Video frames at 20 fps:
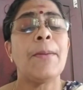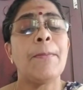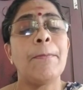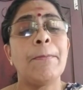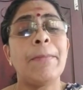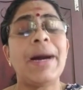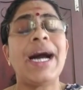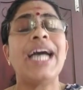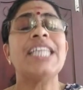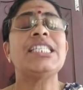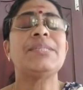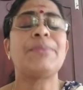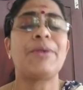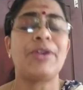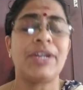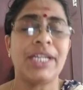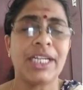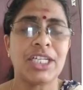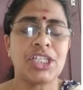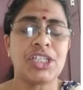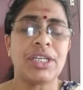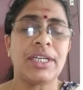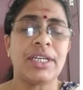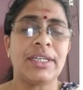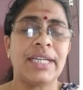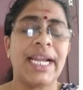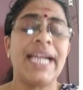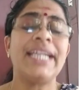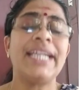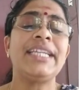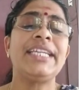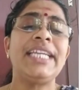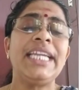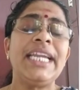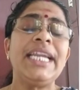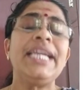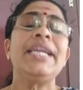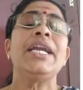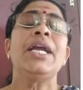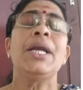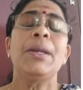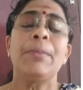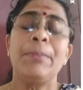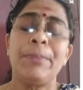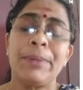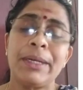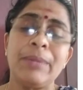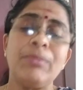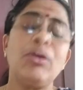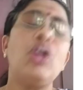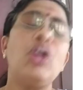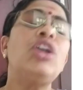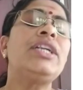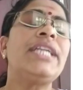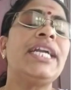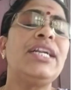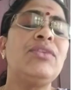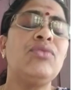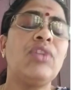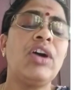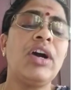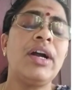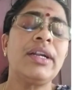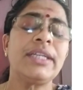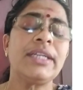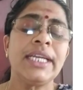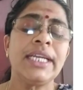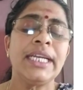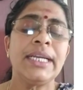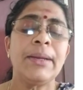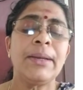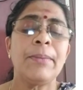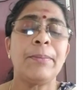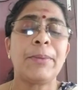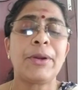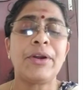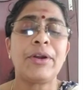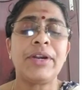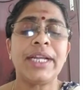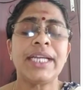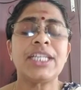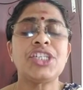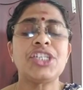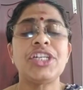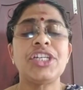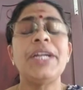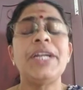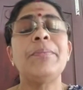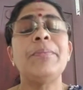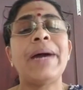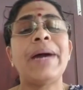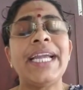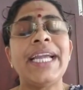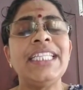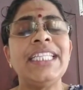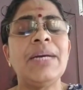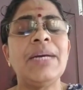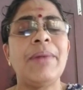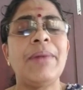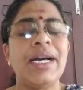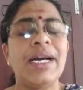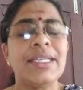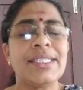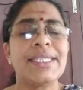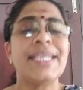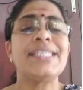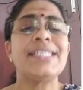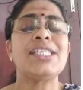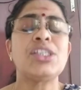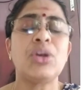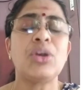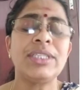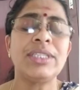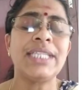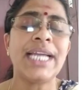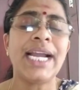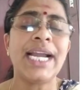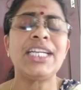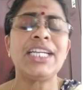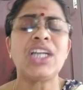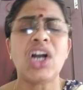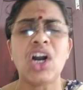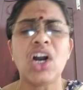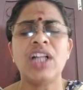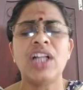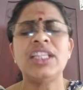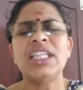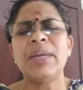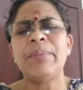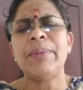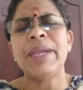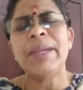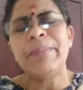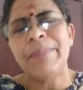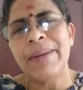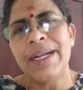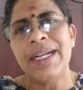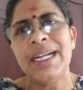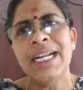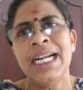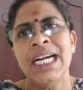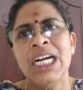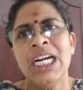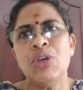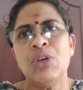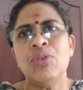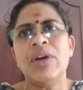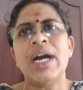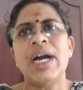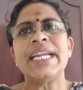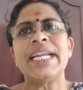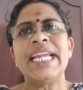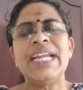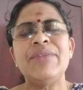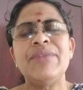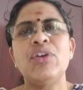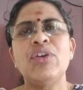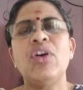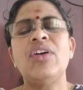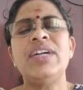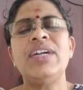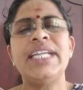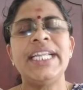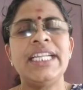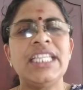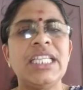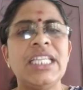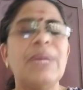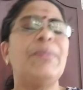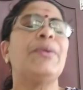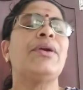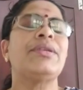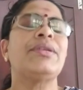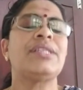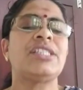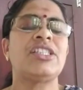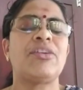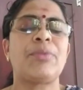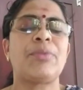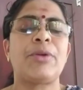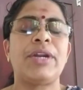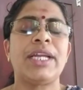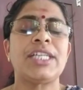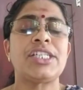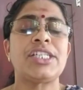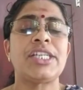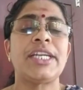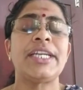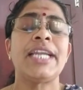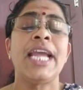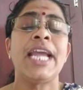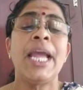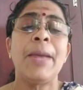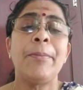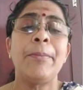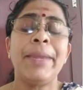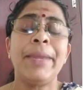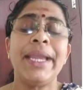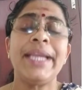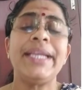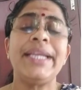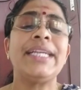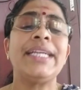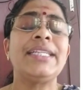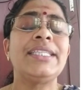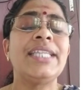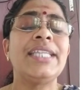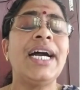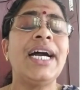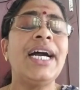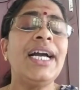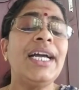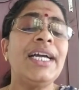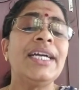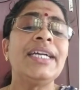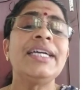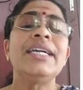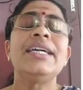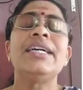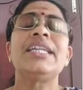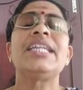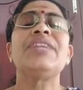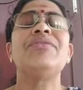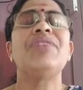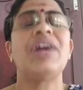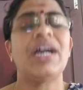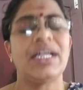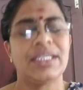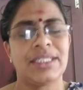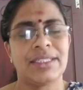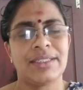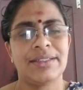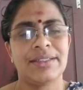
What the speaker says: Mass production, and he promoted what? Production by the masses, so that all the people who are involved in the process of production may get the reward.